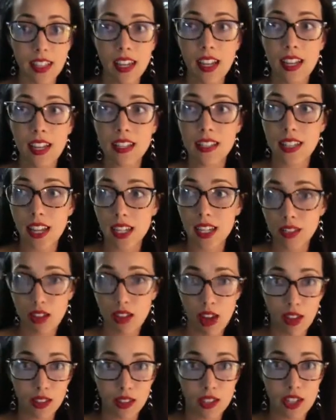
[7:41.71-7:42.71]

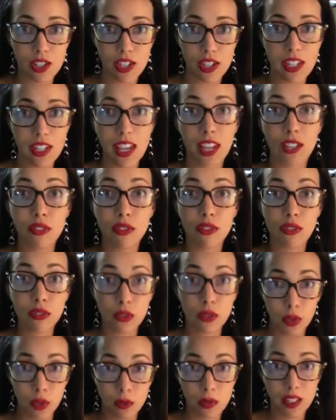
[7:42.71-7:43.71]
technology and
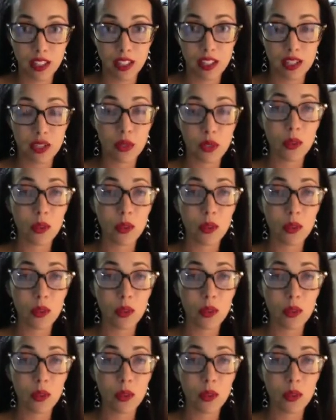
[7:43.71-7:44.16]
formula. So